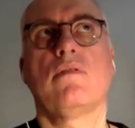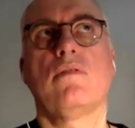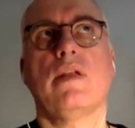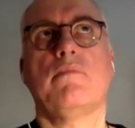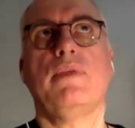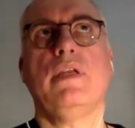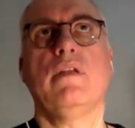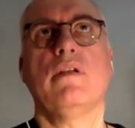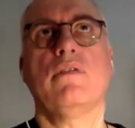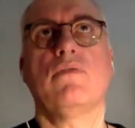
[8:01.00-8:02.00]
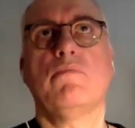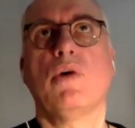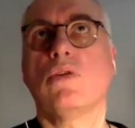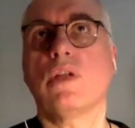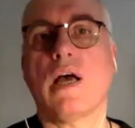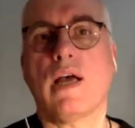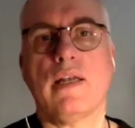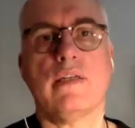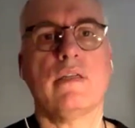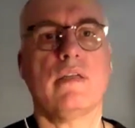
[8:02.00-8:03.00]
who had been on a remote
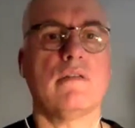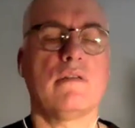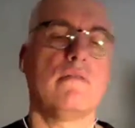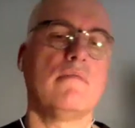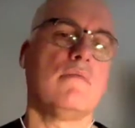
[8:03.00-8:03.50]
island, and